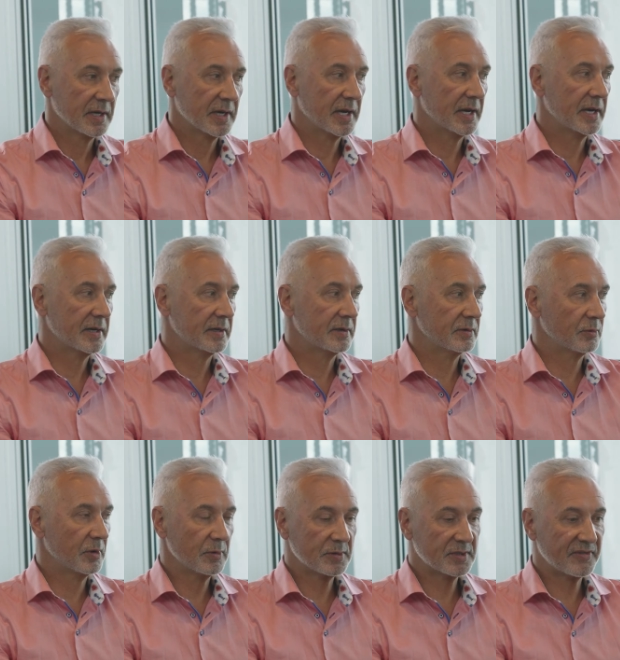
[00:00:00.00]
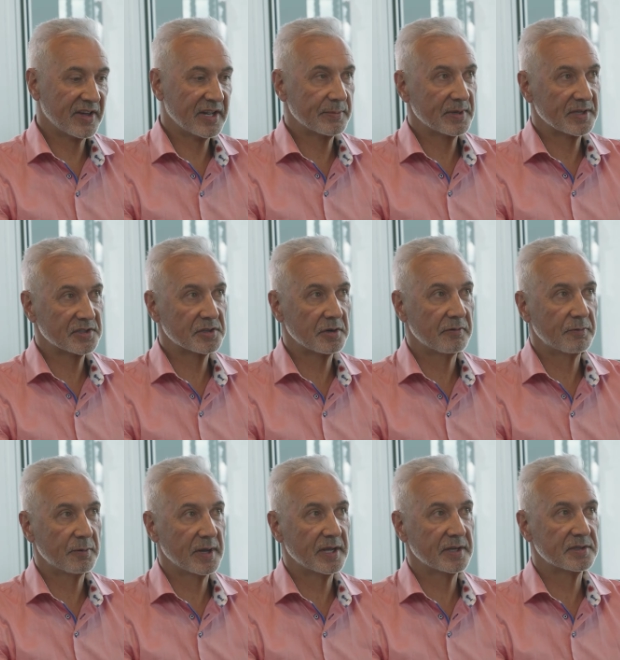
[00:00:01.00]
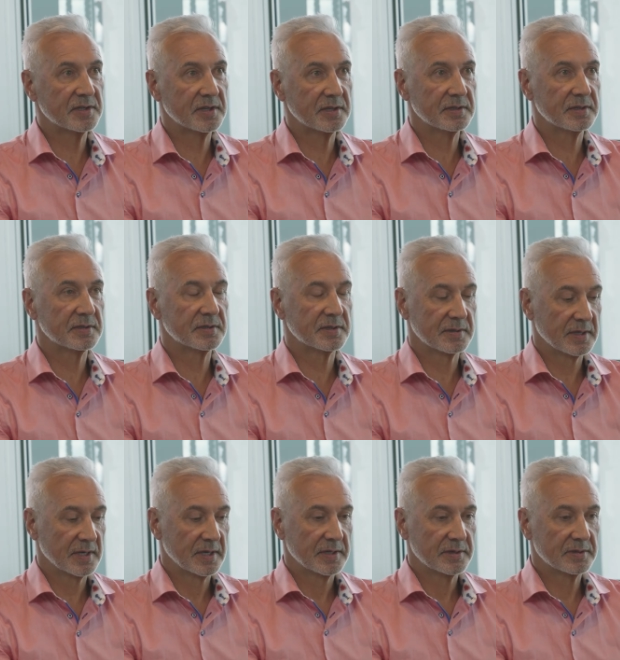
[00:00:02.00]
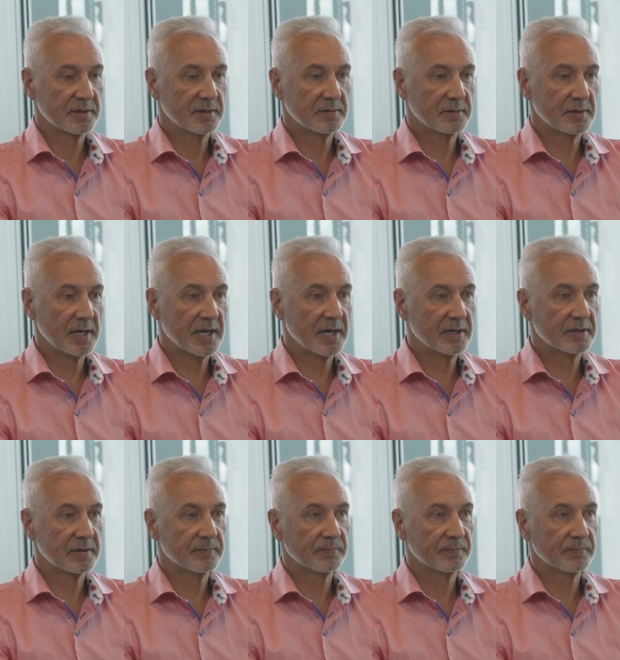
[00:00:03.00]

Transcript: uh, we were developing software to, to uh,